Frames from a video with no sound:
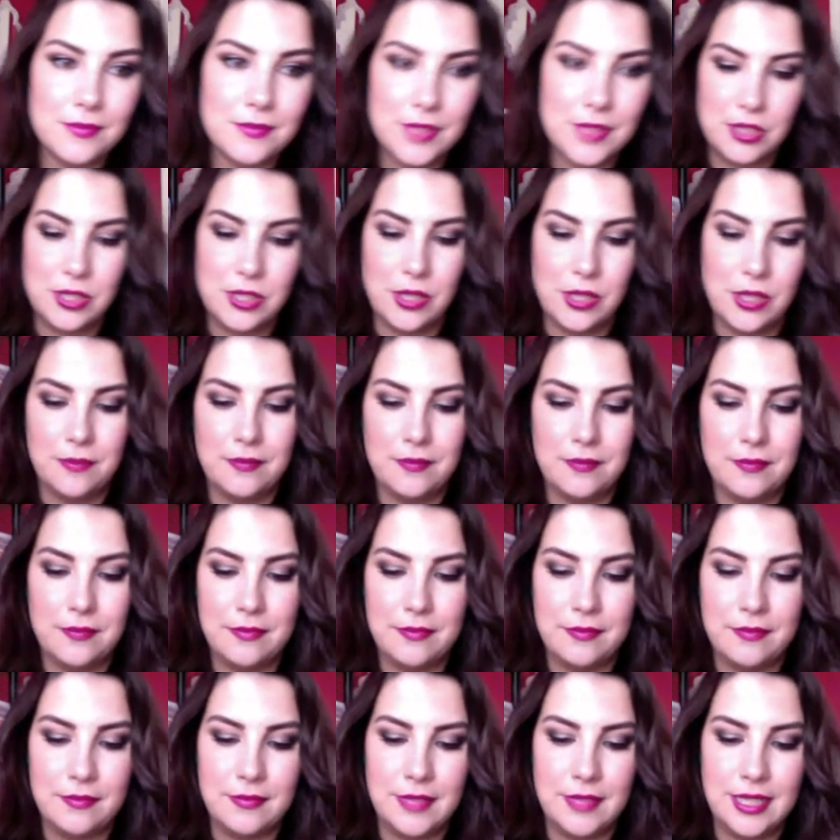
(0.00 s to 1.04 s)
So,
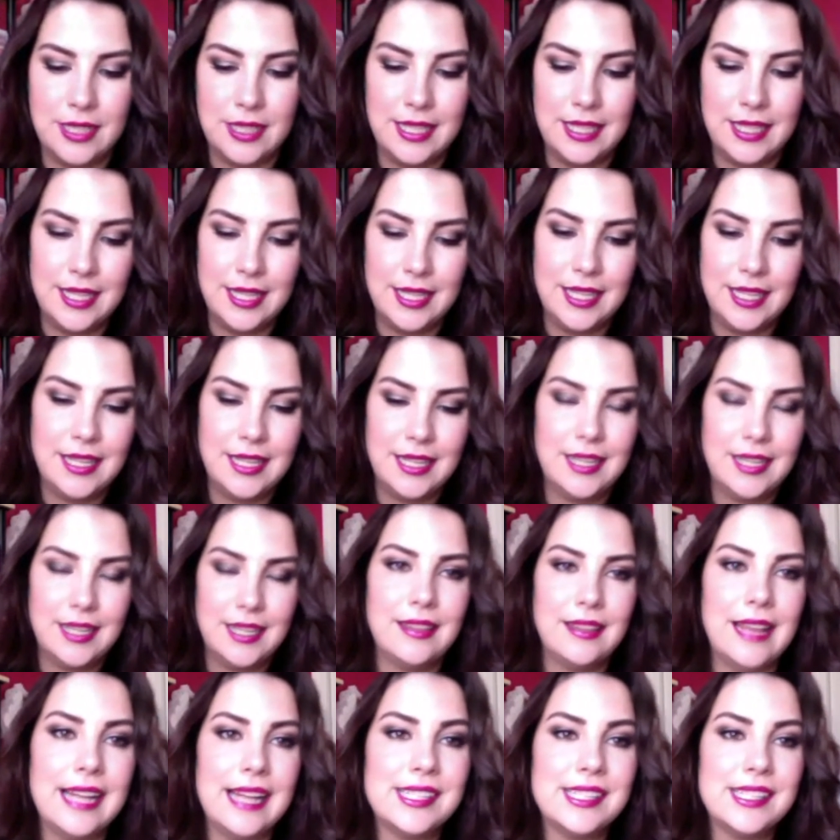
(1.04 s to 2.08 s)

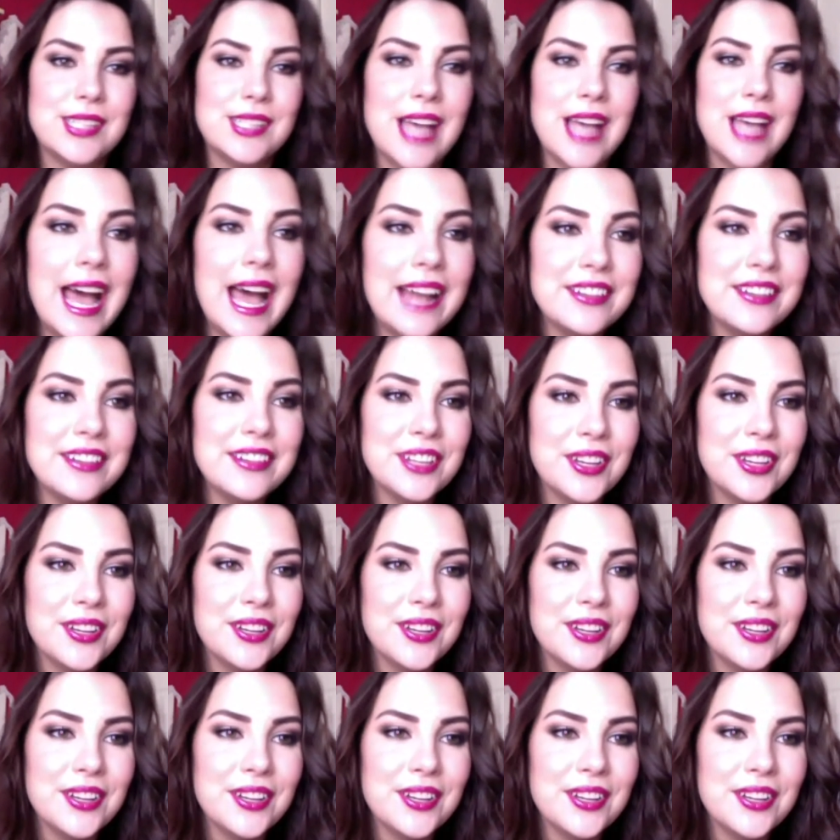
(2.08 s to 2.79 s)
that's that.